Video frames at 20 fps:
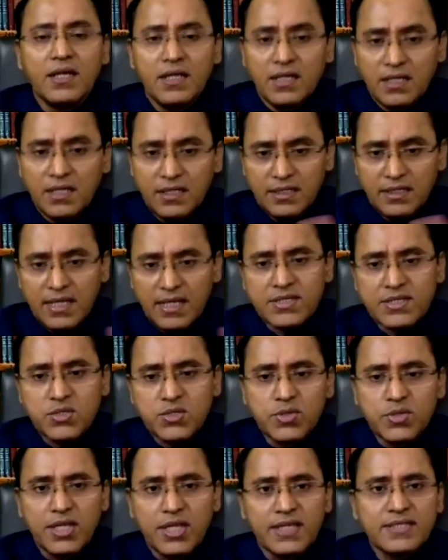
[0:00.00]
last two
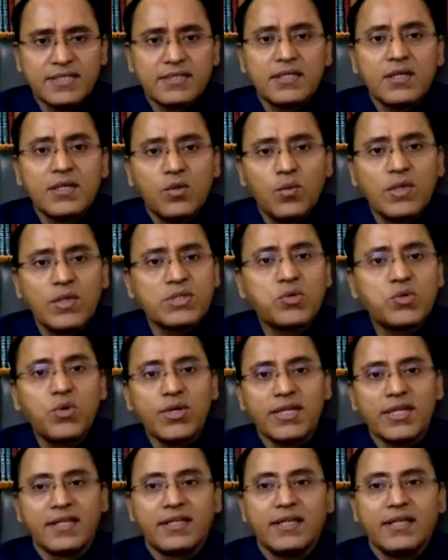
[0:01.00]
days was
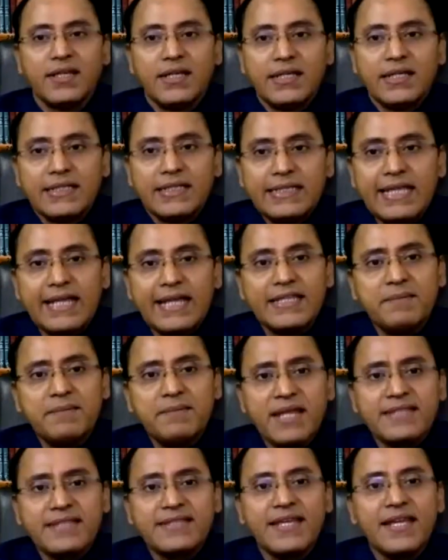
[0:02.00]
going. The other man
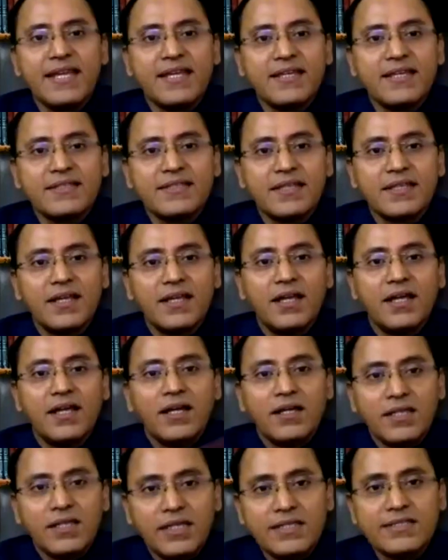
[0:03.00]
says
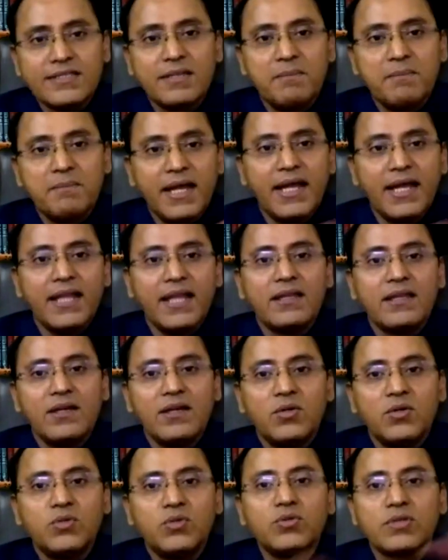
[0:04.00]
he is the man
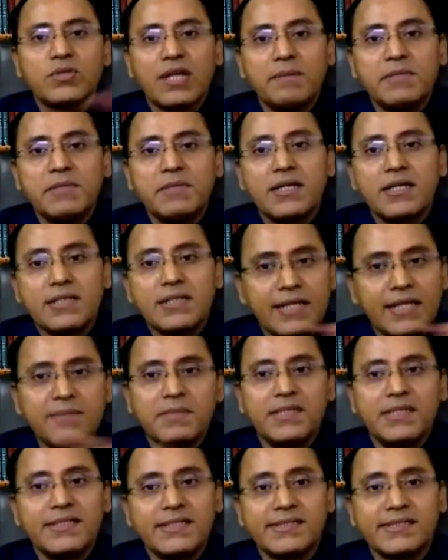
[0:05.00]
who committed 10
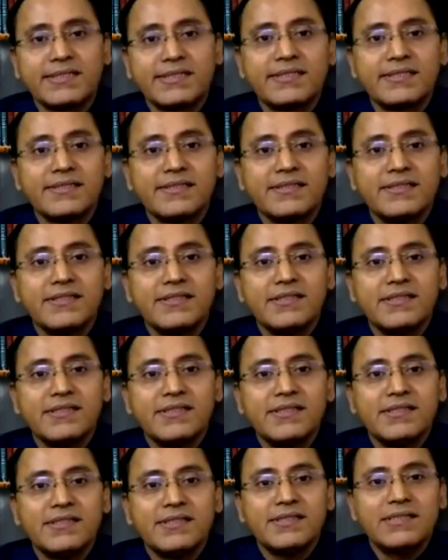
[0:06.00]
murders
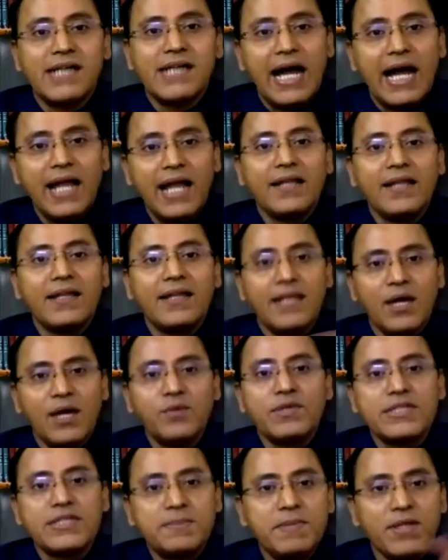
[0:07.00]
and now
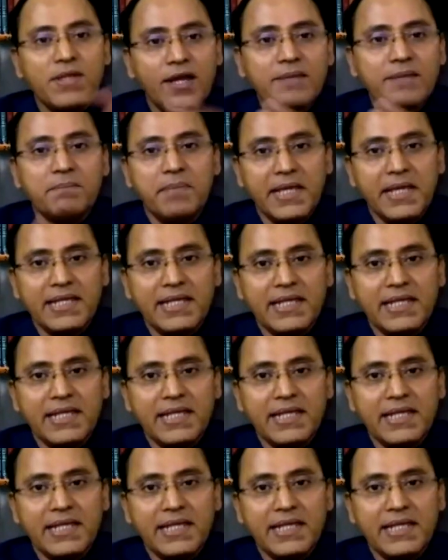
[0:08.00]
he's been on bail.